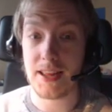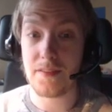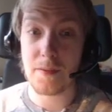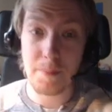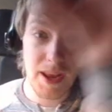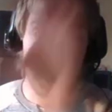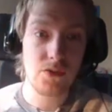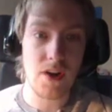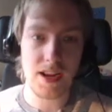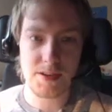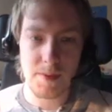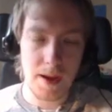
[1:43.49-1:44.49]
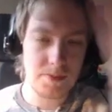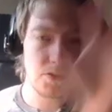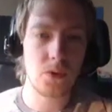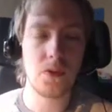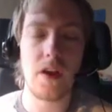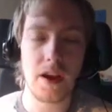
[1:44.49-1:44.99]
You have the big grass maps,
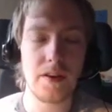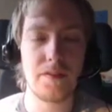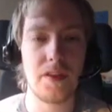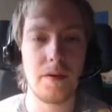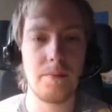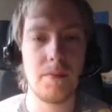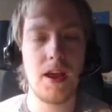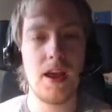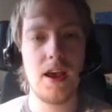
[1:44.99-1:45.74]
all 9 of them,